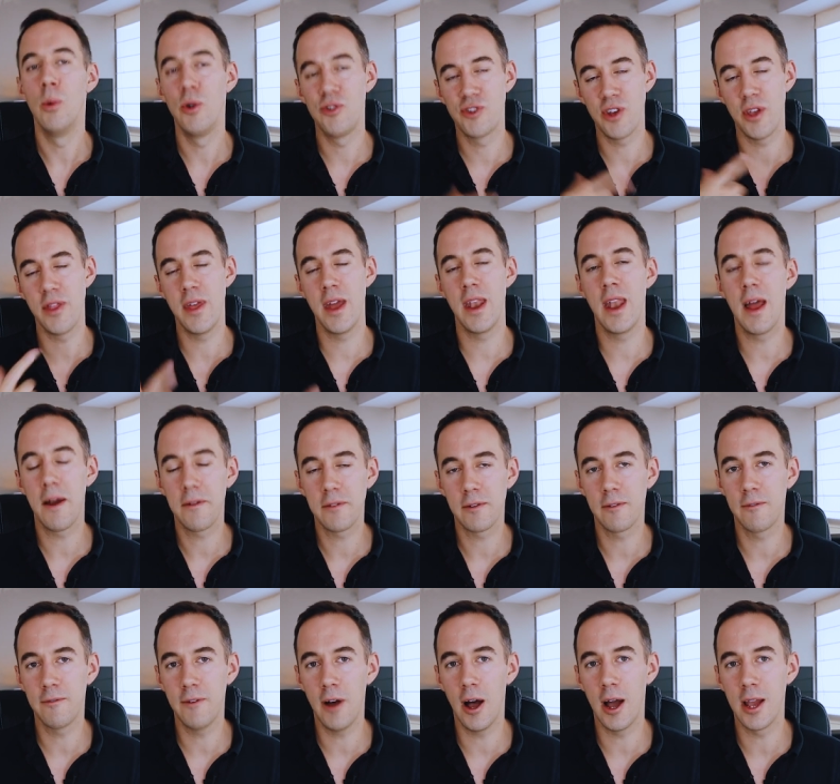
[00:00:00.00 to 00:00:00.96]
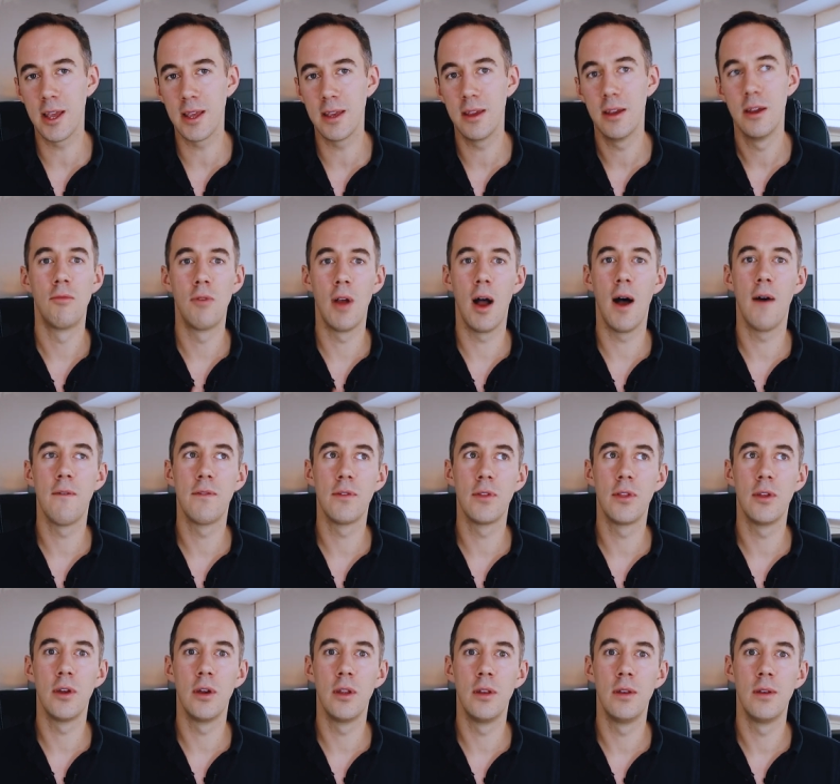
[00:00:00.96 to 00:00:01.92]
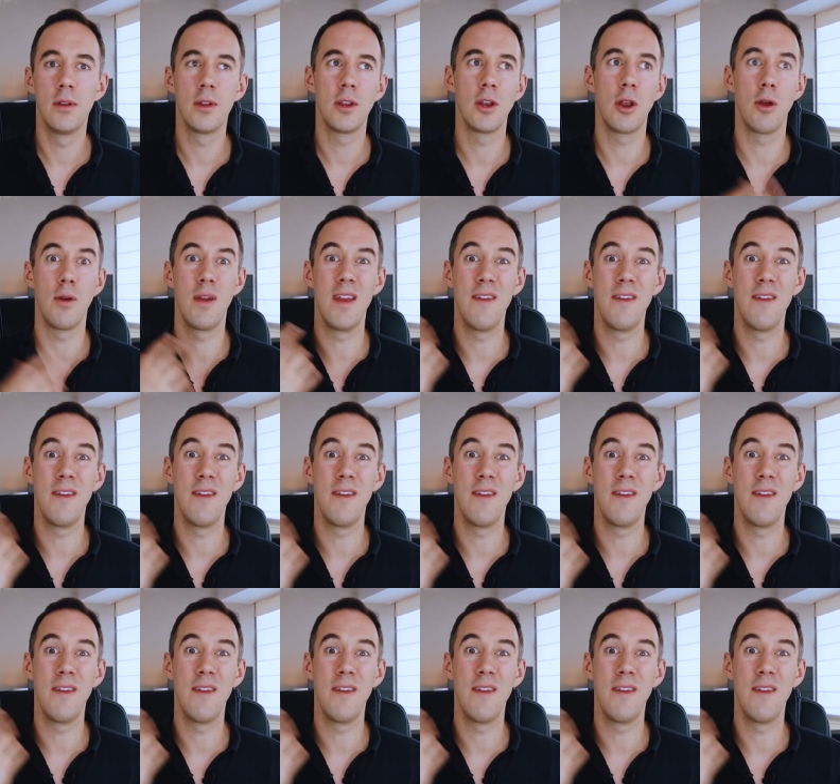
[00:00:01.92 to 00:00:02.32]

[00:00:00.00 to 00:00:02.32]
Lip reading: which I then have to fight rather than, you know,